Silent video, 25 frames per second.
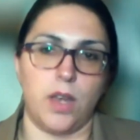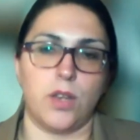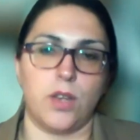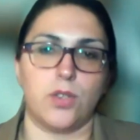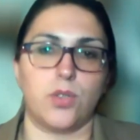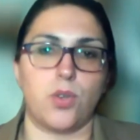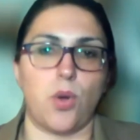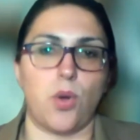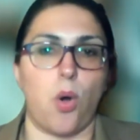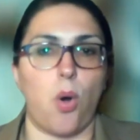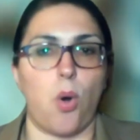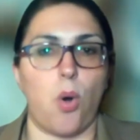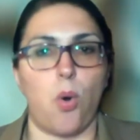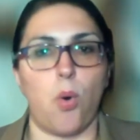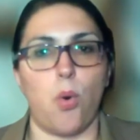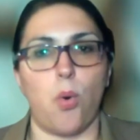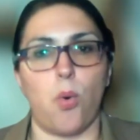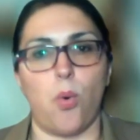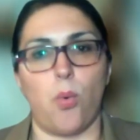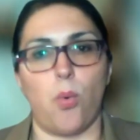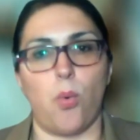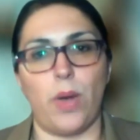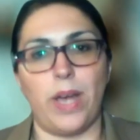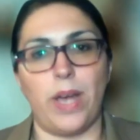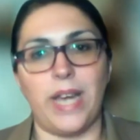
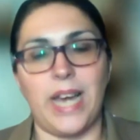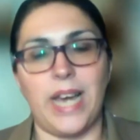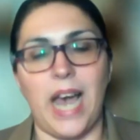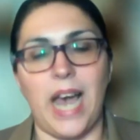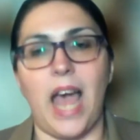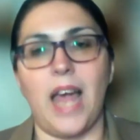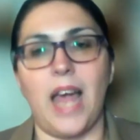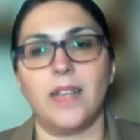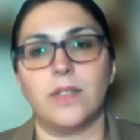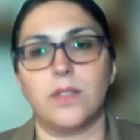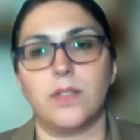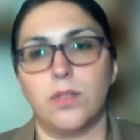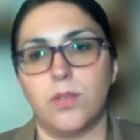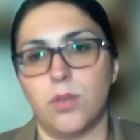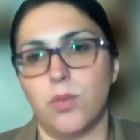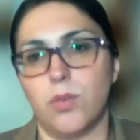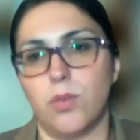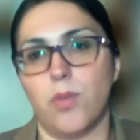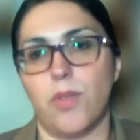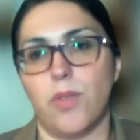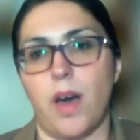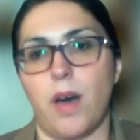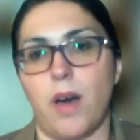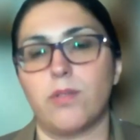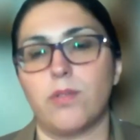So we can't
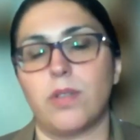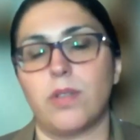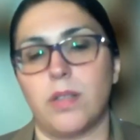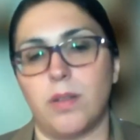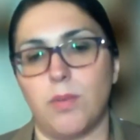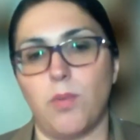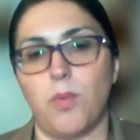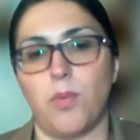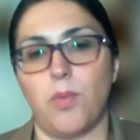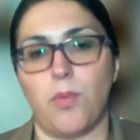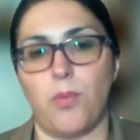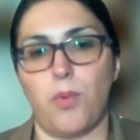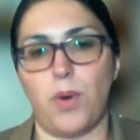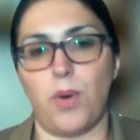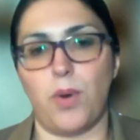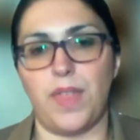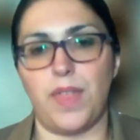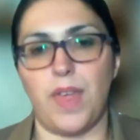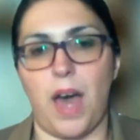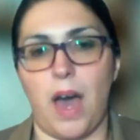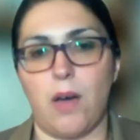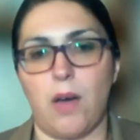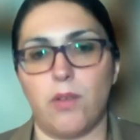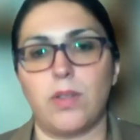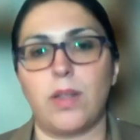do that
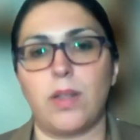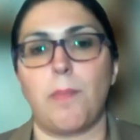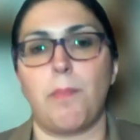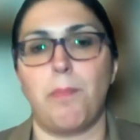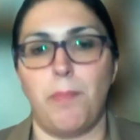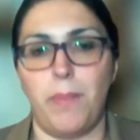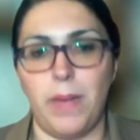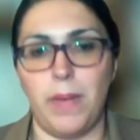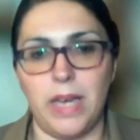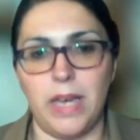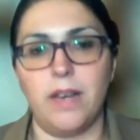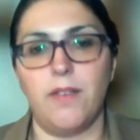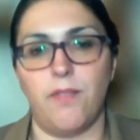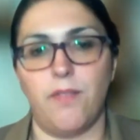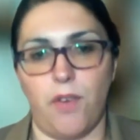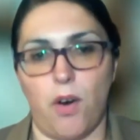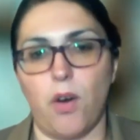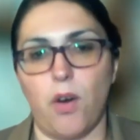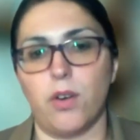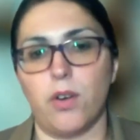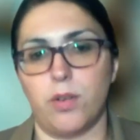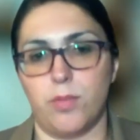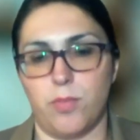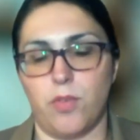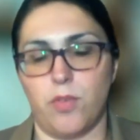without a big
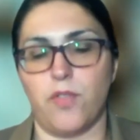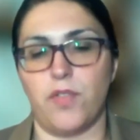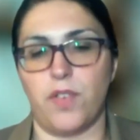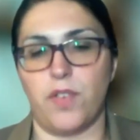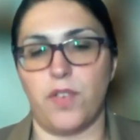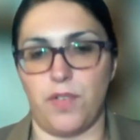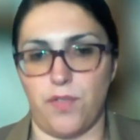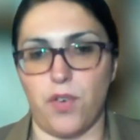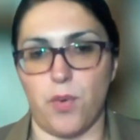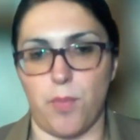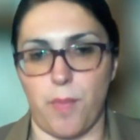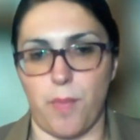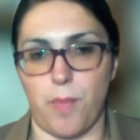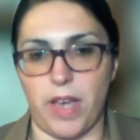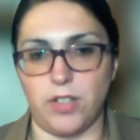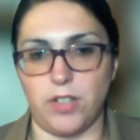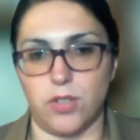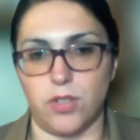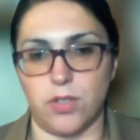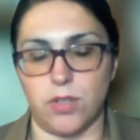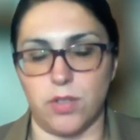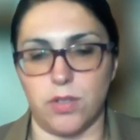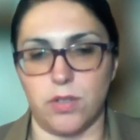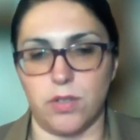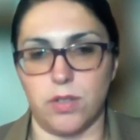volume of
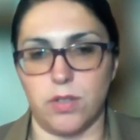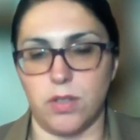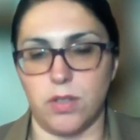information.